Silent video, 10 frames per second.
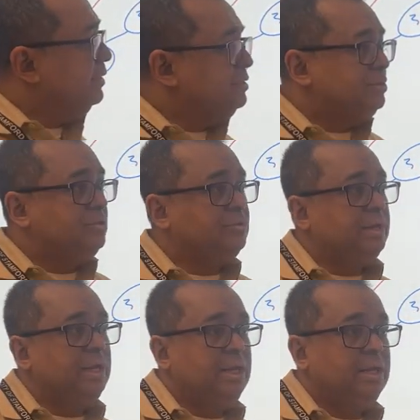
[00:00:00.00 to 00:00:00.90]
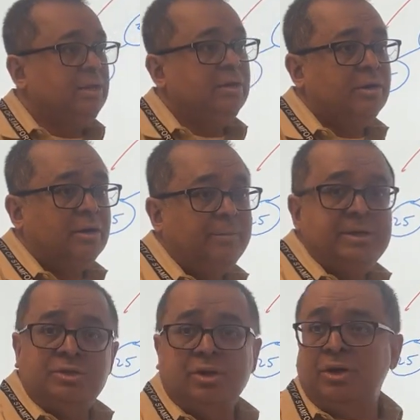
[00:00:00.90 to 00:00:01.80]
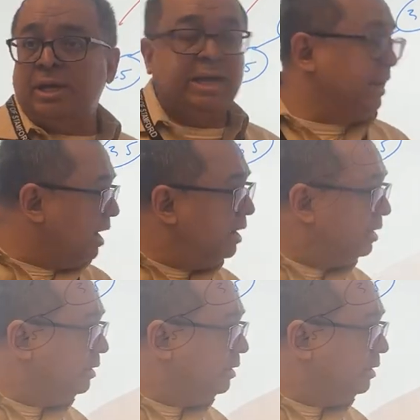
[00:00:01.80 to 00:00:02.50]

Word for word: this tree here? Mr. Nikita?